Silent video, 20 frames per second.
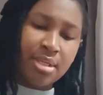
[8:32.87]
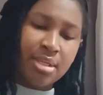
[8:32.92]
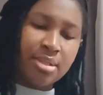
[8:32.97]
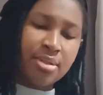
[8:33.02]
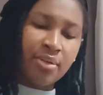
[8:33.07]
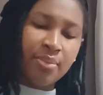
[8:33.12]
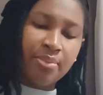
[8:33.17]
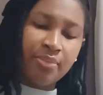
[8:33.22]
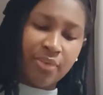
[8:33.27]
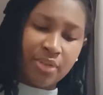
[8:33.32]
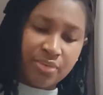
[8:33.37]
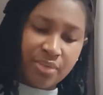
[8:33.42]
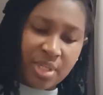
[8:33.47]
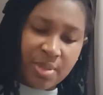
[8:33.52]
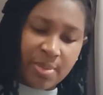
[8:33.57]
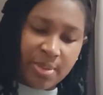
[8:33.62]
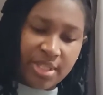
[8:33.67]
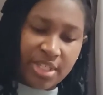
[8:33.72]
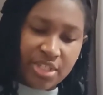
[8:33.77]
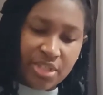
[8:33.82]
So for
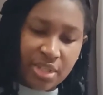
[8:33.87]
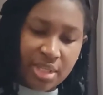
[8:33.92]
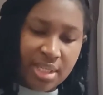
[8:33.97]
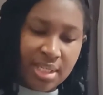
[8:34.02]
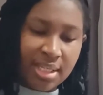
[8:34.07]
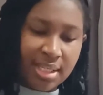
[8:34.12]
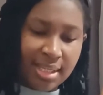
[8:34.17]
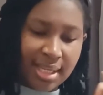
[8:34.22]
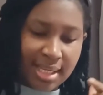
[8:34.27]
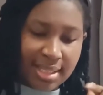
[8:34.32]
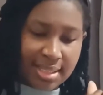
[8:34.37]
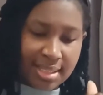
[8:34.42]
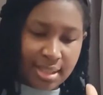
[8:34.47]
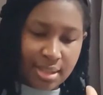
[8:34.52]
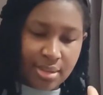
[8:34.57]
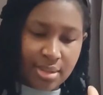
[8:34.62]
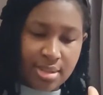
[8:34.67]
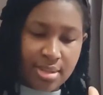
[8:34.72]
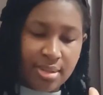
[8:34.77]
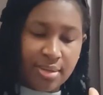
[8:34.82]
transportation, that's the
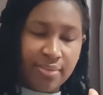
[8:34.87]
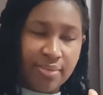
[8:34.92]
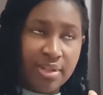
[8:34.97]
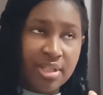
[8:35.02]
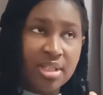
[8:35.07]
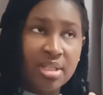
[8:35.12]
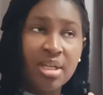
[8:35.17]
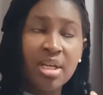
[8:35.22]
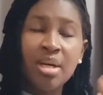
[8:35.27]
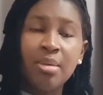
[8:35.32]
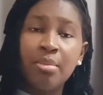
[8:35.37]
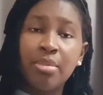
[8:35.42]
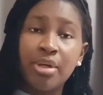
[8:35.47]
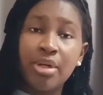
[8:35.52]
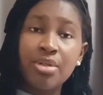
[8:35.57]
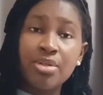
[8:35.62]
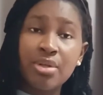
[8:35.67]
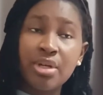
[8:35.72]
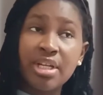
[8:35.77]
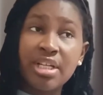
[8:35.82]
cost of it. But
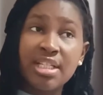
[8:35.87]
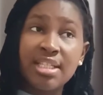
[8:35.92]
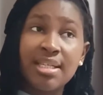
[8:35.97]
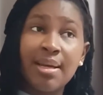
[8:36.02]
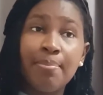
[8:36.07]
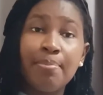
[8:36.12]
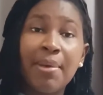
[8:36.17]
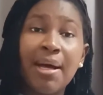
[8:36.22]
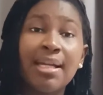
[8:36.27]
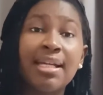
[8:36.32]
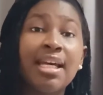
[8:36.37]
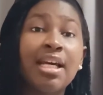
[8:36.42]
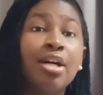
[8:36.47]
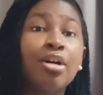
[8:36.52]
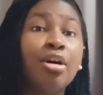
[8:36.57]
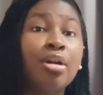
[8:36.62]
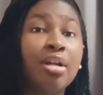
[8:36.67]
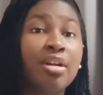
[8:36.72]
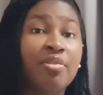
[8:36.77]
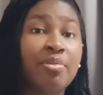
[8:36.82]
also in Japan, a
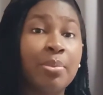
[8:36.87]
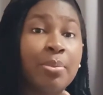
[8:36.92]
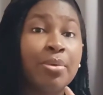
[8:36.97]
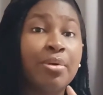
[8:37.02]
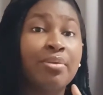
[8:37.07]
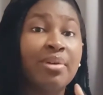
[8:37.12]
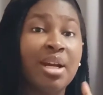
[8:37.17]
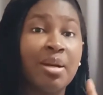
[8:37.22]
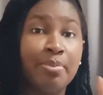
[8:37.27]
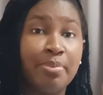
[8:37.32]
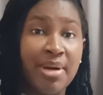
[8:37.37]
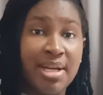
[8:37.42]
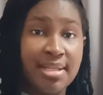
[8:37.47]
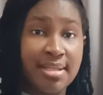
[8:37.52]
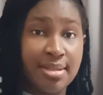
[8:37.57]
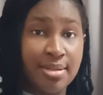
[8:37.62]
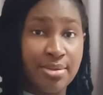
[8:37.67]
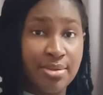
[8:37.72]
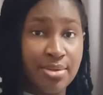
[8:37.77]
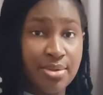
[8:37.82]
whole lot of people ride
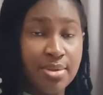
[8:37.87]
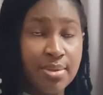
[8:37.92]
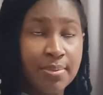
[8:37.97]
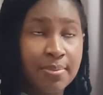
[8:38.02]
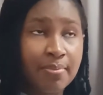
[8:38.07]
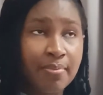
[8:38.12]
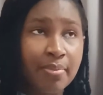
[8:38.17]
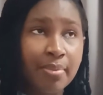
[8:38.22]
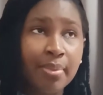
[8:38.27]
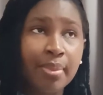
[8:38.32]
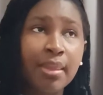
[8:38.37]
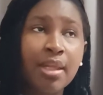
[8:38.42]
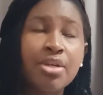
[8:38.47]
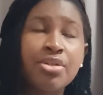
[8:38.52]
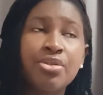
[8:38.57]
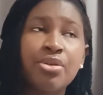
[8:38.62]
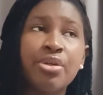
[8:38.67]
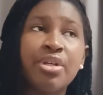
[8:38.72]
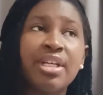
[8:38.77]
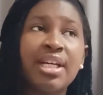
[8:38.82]
bicycles.
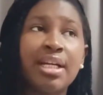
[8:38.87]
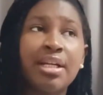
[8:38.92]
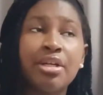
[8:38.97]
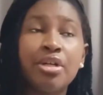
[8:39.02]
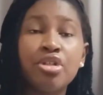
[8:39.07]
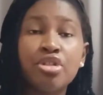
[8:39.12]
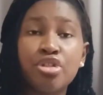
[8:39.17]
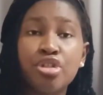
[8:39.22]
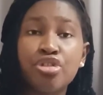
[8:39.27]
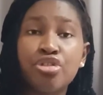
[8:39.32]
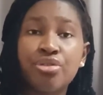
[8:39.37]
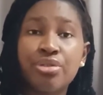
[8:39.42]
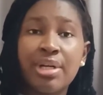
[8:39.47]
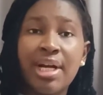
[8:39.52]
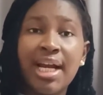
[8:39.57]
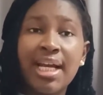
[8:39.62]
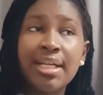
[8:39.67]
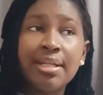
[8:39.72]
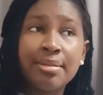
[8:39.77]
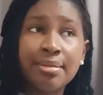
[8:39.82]
So you can also
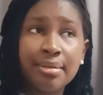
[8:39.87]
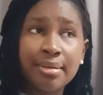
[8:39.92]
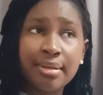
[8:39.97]
try,